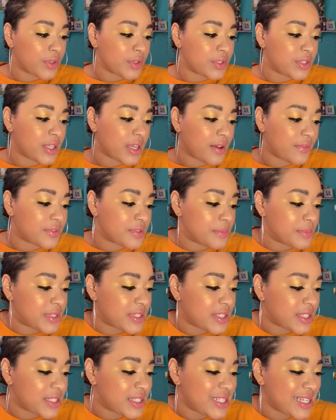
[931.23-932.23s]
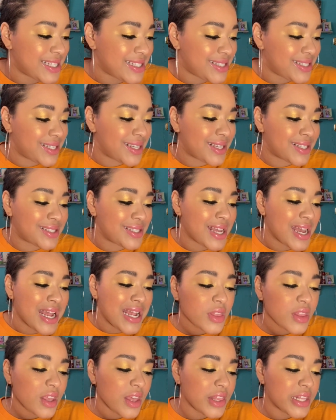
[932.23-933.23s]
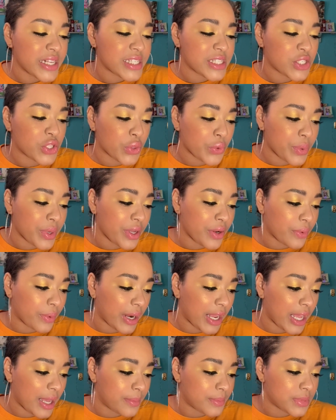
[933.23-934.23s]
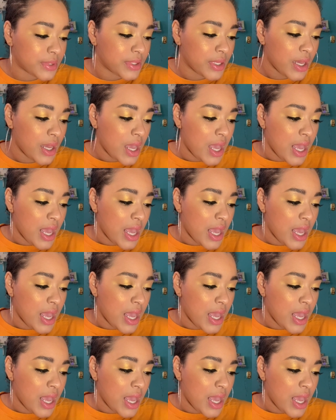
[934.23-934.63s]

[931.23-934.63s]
They have some statistics. This is three grams.